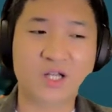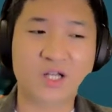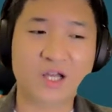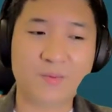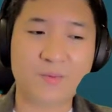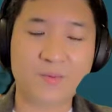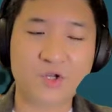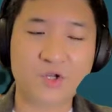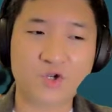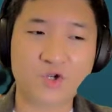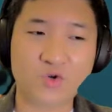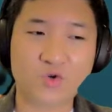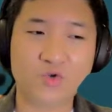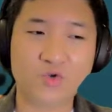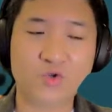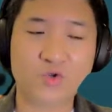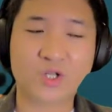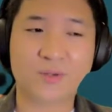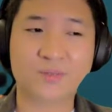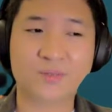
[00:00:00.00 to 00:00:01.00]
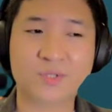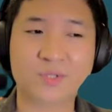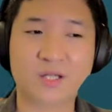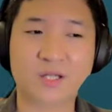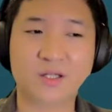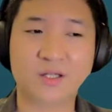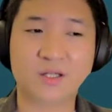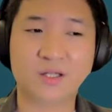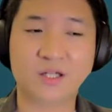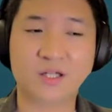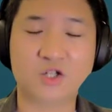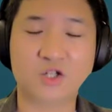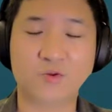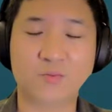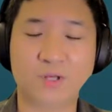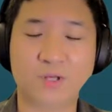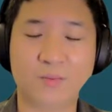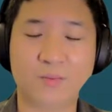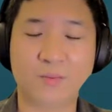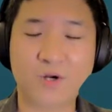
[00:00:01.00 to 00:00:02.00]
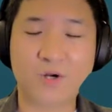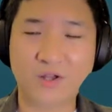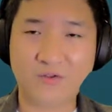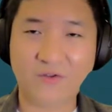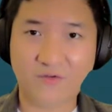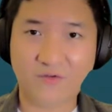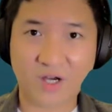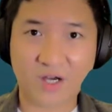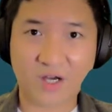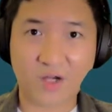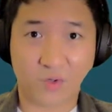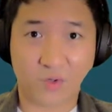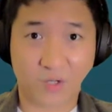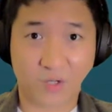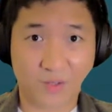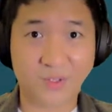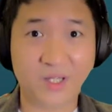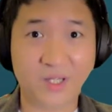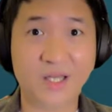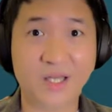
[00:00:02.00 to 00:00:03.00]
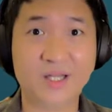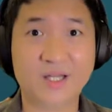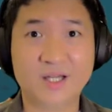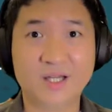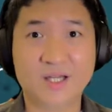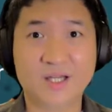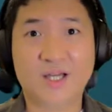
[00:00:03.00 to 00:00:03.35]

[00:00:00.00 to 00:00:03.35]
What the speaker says: let me know something need to be modified or update,